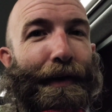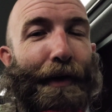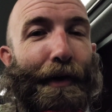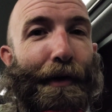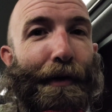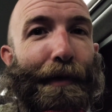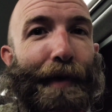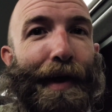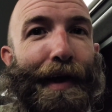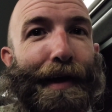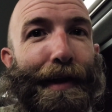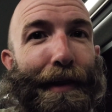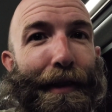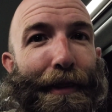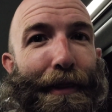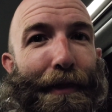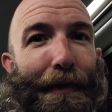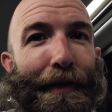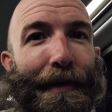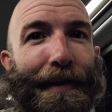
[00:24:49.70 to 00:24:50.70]
All right,
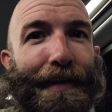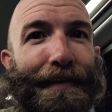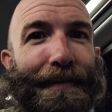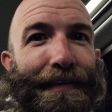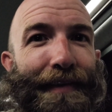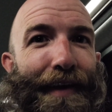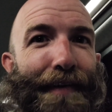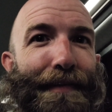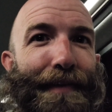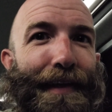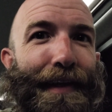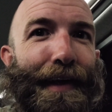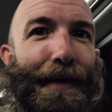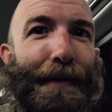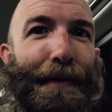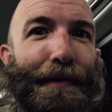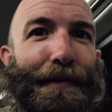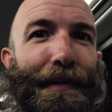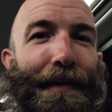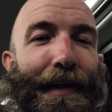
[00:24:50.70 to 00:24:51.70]
37
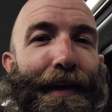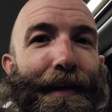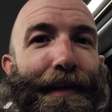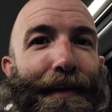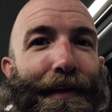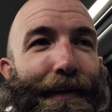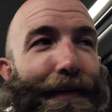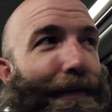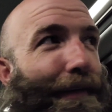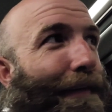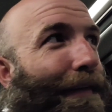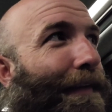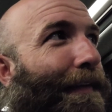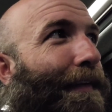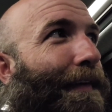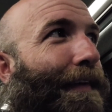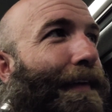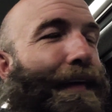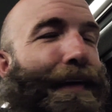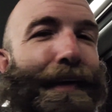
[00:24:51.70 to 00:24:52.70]
hours later.
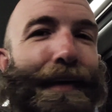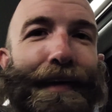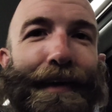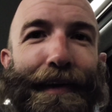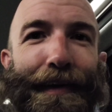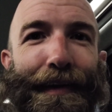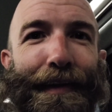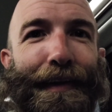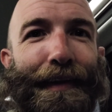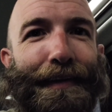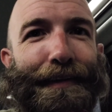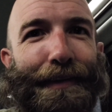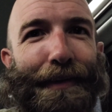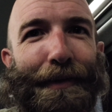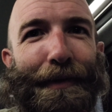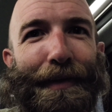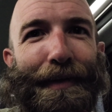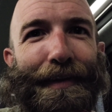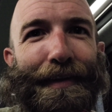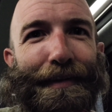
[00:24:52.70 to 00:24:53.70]
Let's
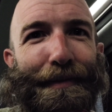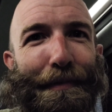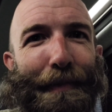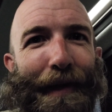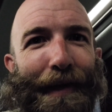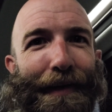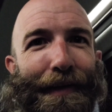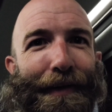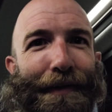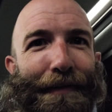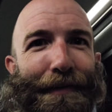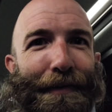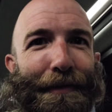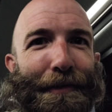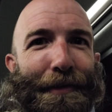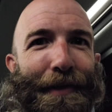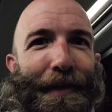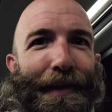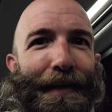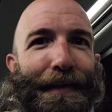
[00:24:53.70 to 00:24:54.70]
go get this bike off
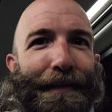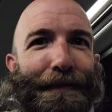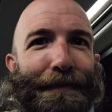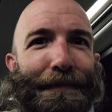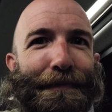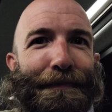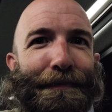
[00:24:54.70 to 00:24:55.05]
the train.